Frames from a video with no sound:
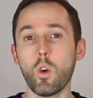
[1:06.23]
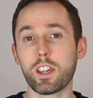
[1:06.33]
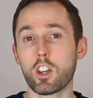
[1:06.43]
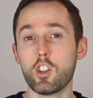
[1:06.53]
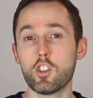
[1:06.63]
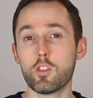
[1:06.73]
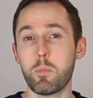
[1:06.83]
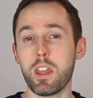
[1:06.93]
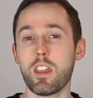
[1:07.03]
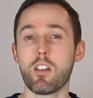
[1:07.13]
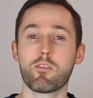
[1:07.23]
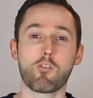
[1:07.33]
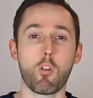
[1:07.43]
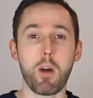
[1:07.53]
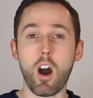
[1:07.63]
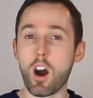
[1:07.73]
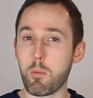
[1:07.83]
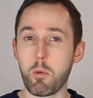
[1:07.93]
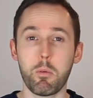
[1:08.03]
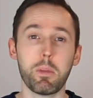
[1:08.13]
it could just be from
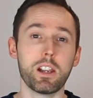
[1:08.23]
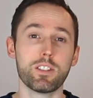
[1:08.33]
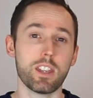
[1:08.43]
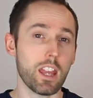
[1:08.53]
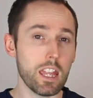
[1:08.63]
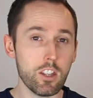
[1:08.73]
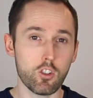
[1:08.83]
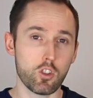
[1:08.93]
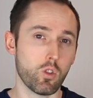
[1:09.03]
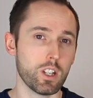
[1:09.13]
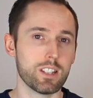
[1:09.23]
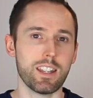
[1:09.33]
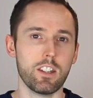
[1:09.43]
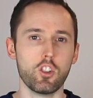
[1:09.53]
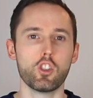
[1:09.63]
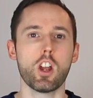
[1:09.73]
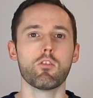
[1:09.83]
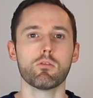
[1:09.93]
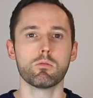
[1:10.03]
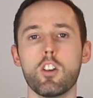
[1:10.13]
hypermobility in your joints in
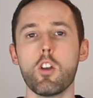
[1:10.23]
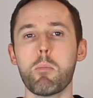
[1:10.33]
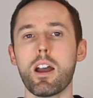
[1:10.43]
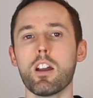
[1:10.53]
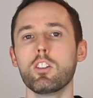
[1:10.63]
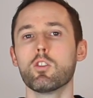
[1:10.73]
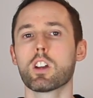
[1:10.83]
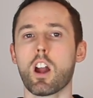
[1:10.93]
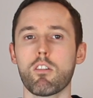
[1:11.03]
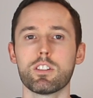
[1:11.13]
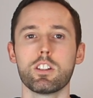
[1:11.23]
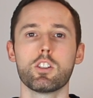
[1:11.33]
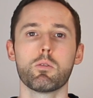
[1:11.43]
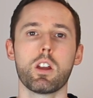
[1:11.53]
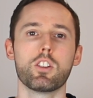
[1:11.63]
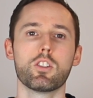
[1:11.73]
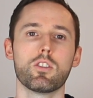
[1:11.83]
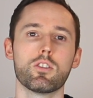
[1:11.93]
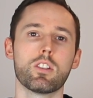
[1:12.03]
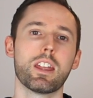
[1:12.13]
general. No matter your current
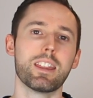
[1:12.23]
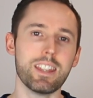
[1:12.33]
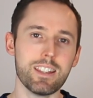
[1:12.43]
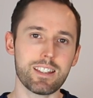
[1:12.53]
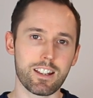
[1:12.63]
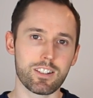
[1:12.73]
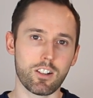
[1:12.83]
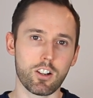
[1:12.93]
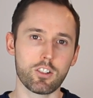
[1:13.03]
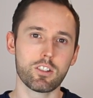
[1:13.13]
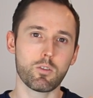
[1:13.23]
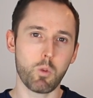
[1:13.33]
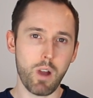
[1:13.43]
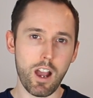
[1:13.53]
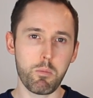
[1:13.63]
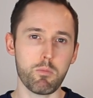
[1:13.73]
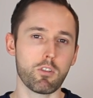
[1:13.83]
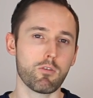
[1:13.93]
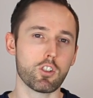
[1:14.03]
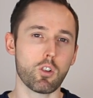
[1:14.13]
situation, these exercises will help
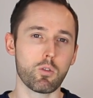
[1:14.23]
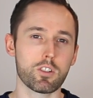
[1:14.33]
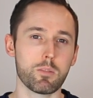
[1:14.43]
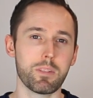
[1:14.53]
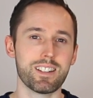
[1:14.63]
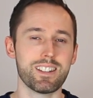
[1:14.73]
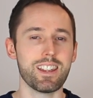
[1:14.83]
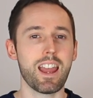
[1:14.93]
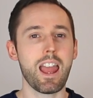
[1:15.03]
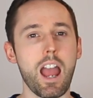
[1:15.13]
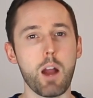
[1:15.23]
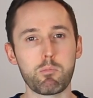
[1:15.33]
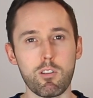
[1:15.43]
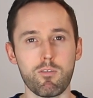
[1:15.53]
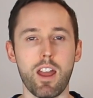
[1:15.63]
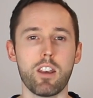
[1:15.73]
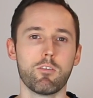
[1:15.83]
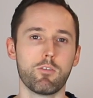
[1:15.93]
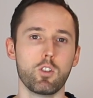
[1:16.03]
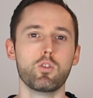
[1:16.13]
improve your shoulder stability and
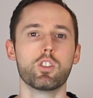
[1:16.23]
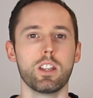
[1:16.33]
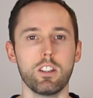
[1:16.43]
prevent future